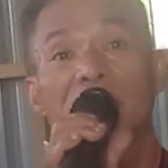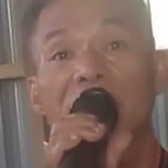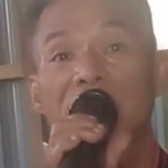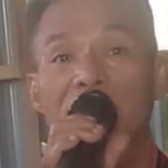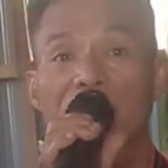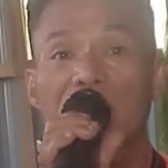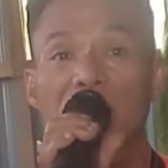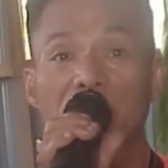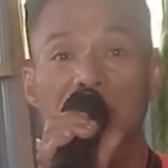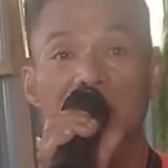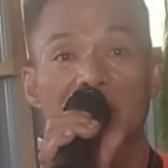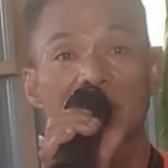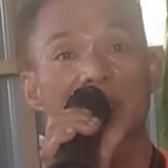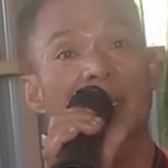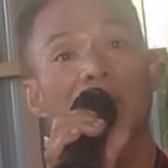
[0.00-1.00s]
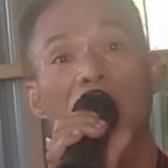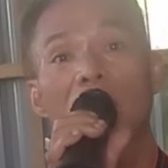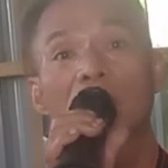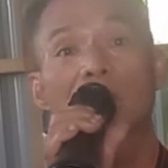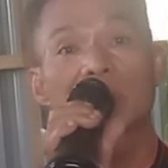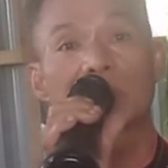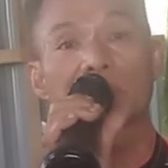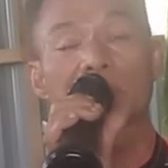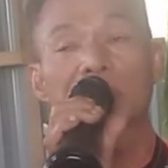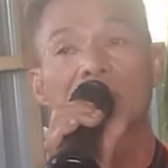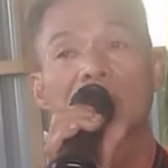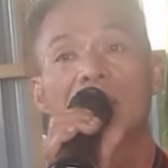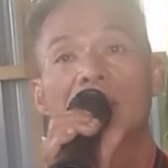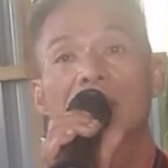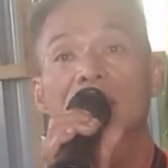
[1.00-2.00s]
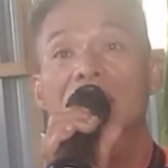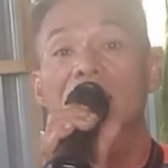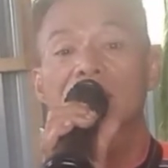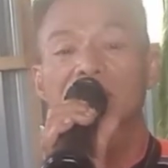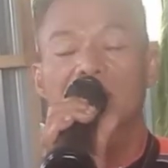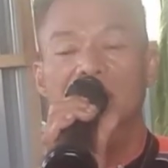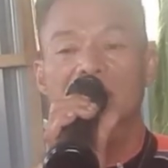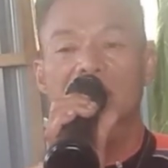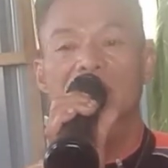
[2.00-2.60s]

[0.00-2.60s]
languages are also complex